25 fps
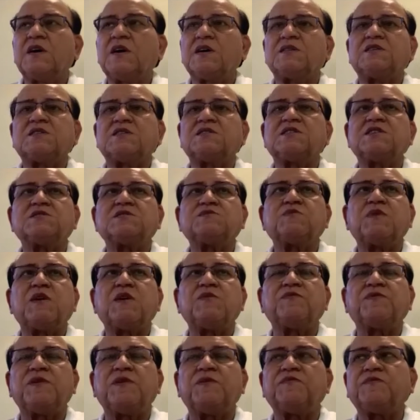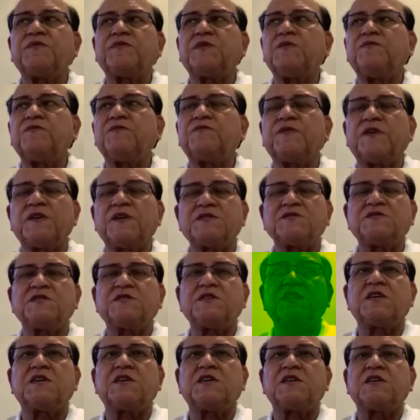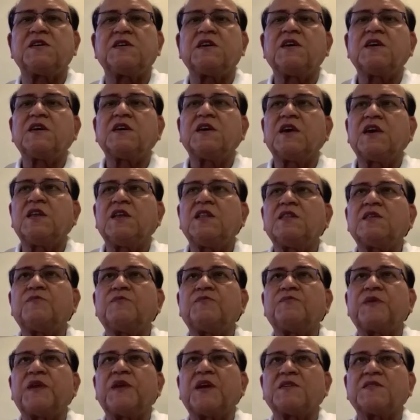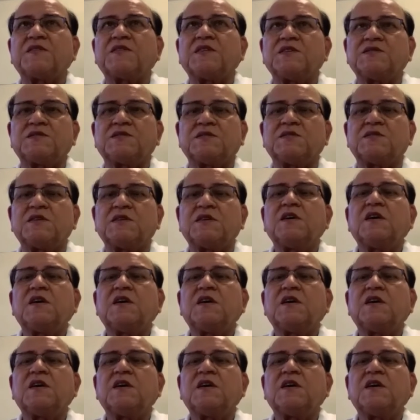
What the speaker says: This is my 51st year in the practice.